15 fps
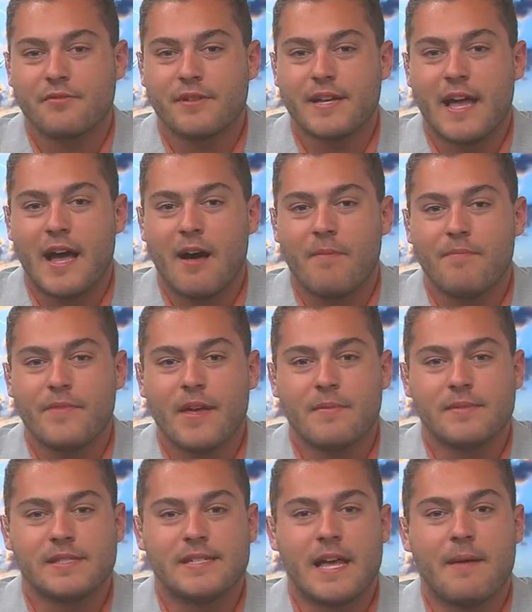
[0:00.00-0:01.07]
helped them
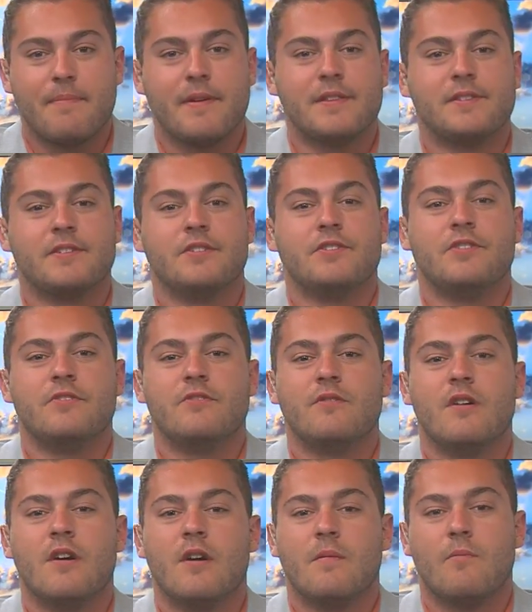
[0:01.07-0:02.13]
step into new,
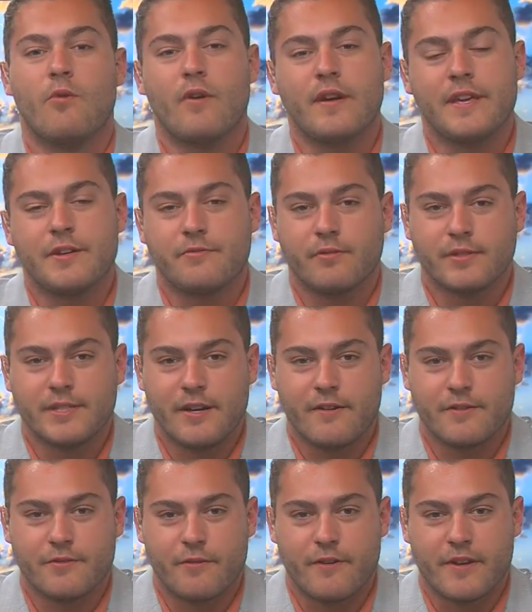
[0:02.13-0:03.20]
more equal
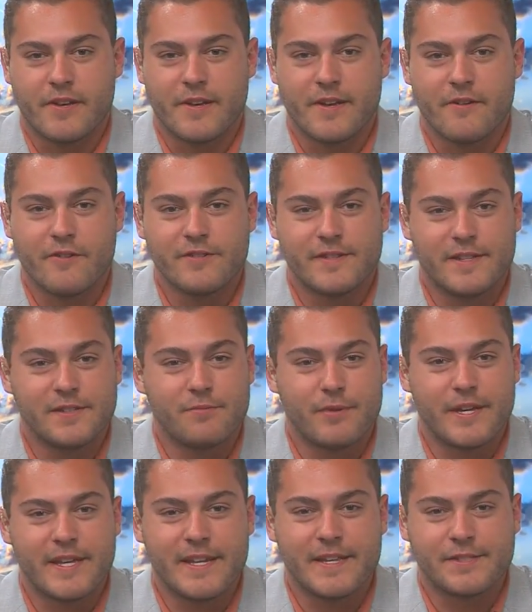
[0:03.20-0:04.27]
territory. Here's This
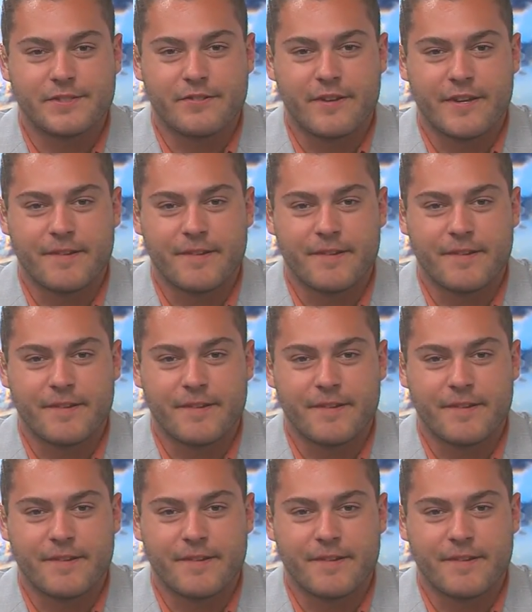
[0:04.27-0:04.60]
Week in History.